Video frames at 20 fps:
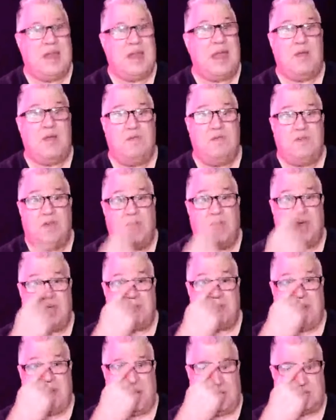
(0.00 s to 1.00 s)
and I don't even know how
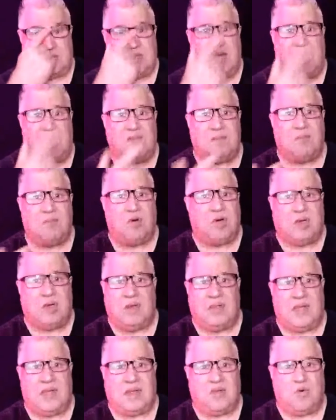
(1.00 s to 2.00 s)
they back because I haven't
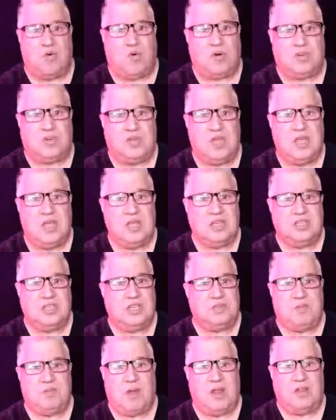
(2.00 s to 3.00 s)
marketed that course
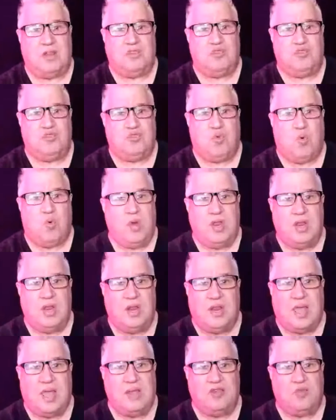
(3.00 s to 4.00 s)
since probably
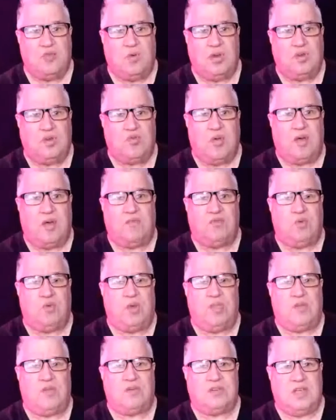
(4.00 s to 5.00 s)
late 2012,
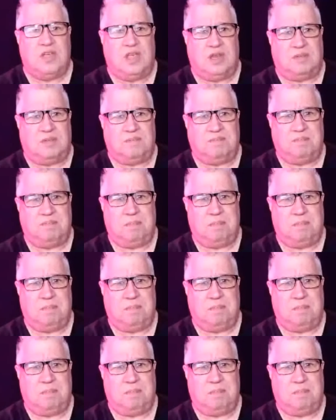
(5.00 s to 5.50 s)
2013.